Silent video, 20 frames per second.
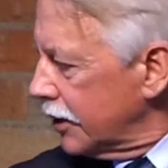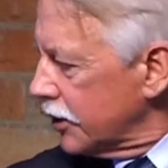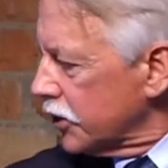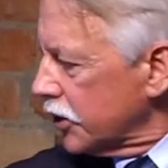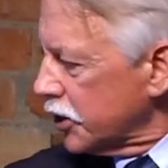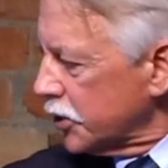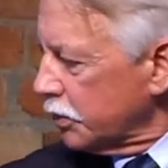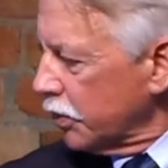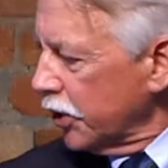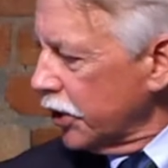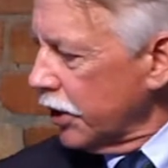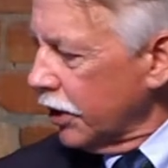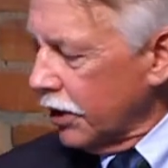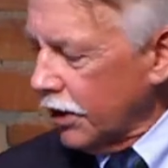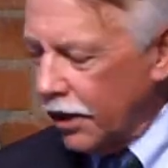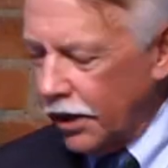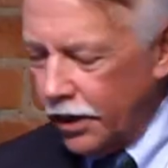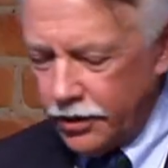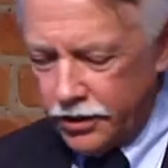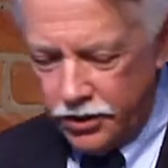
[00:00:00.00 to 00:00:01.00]
So it's pretty
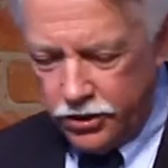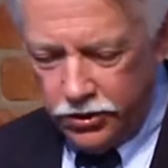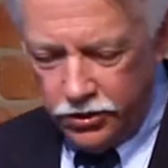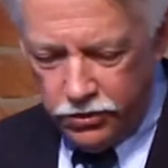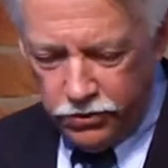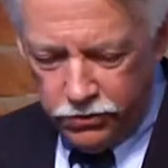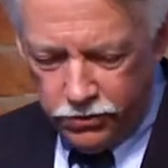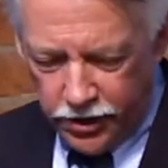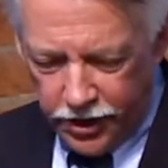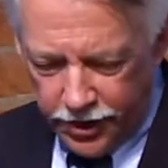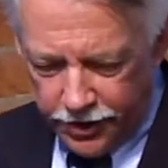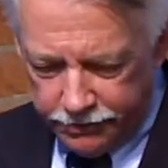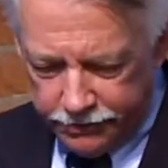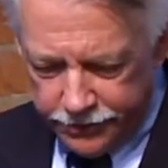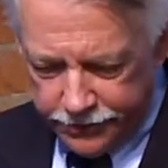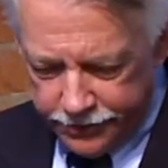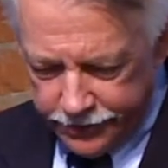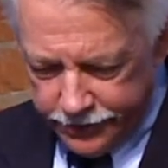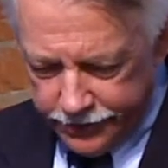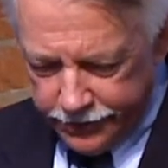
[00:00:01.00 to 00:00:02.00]
hard to um,
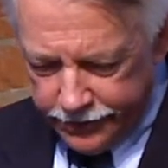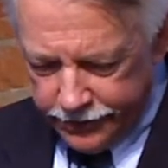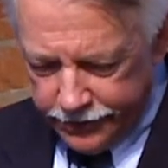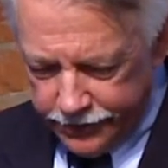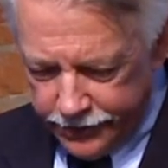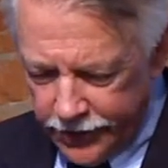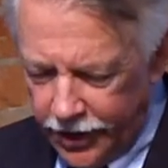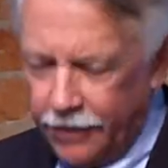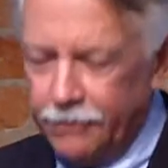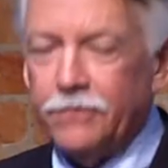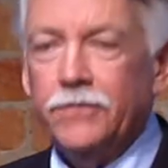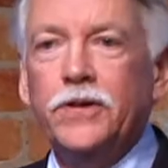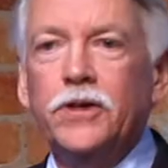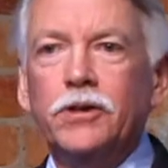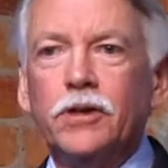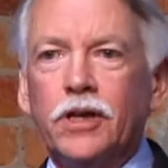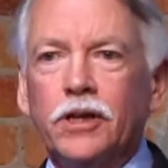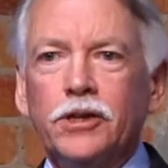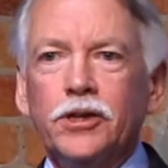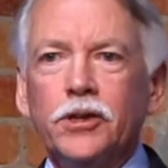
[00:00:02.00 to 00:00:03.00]
not
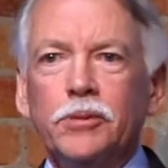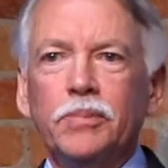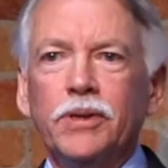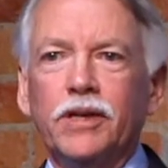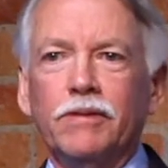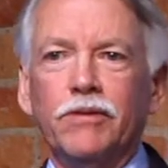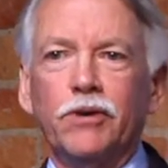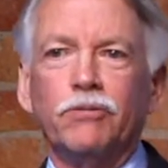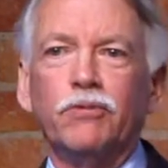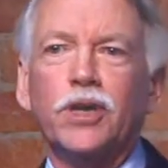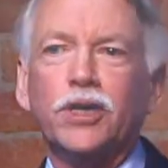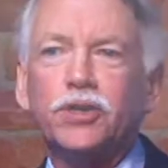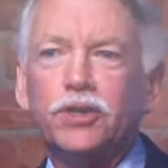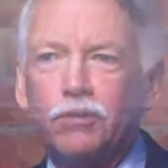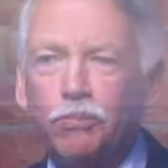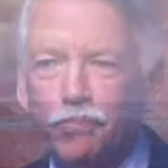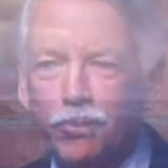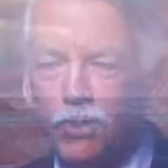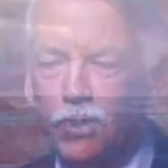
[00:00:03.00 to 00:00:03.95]
feel a little bit of a rush of